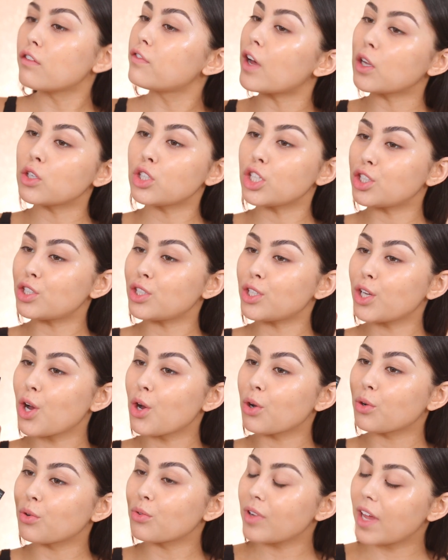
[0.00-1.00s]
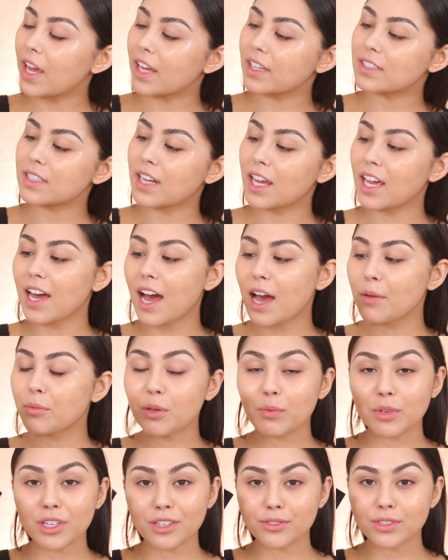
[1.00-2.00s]
foundation. And today I'm
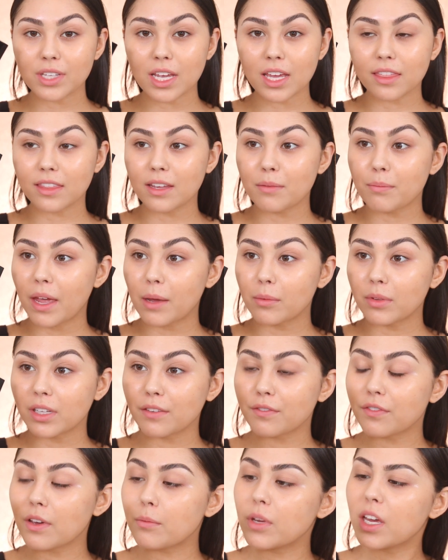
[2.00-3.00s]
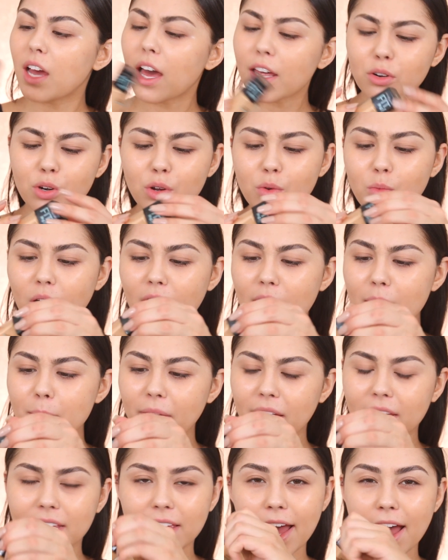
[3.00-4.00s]
going to be using the Maybelline Fit Me. I don't know why
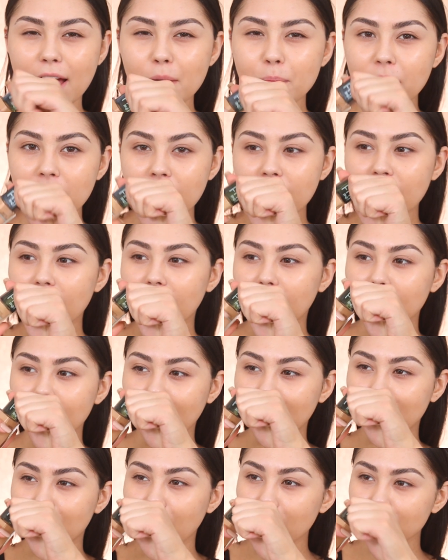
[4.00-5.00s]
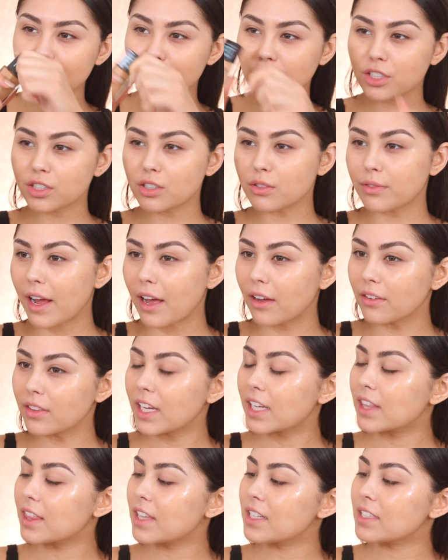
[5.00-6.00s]
my cap it like got turned around
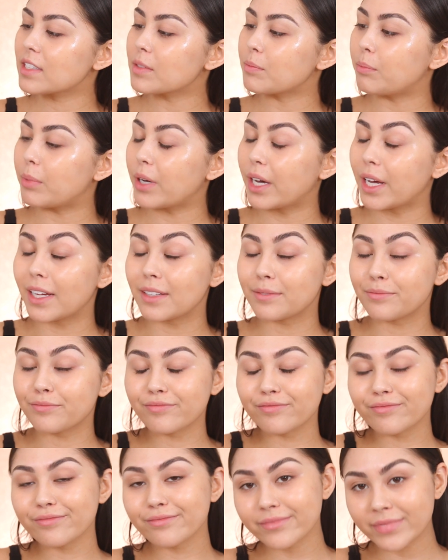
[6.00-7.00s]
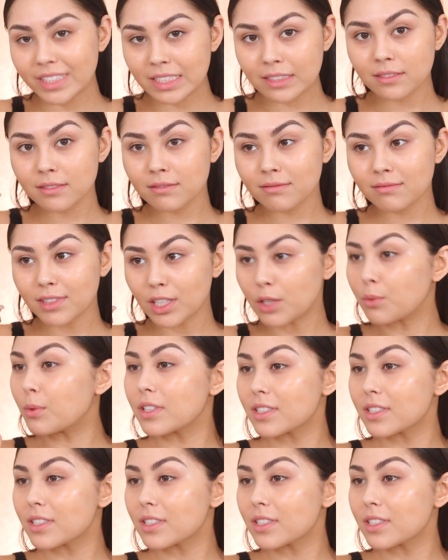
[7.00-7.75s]
like this, but you